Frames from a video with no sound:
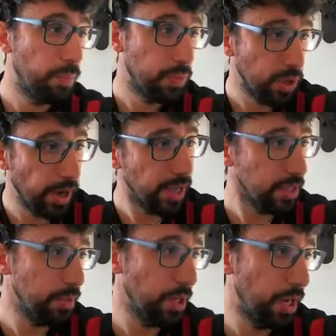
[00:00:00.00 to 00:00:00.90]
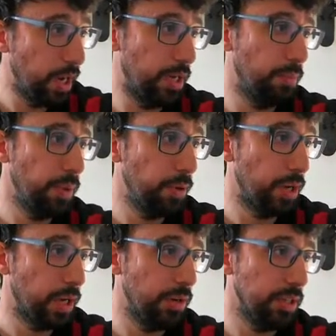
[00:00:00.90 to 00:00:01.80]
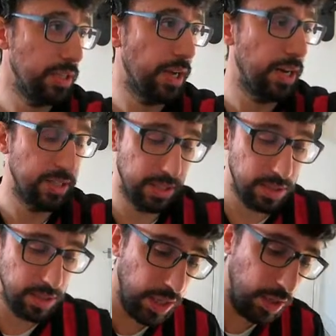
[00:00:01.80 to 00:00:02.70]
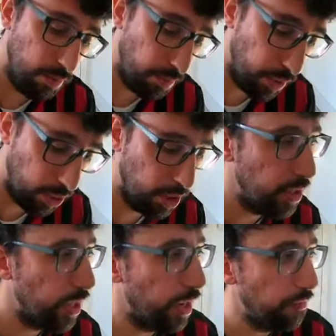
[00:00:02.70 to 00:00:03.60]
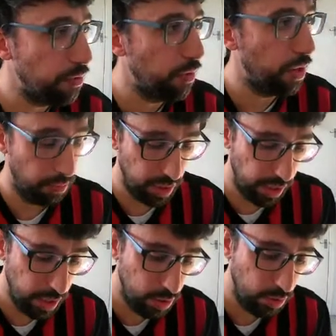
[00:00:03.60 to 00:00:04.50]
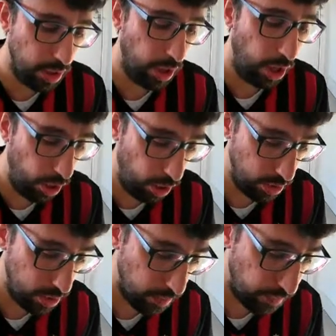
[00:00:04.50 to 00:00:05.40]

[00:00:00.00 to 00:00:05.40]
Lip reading: AC Milan, people are criticizing the team, Pioli and everyone, but they are doing a lot.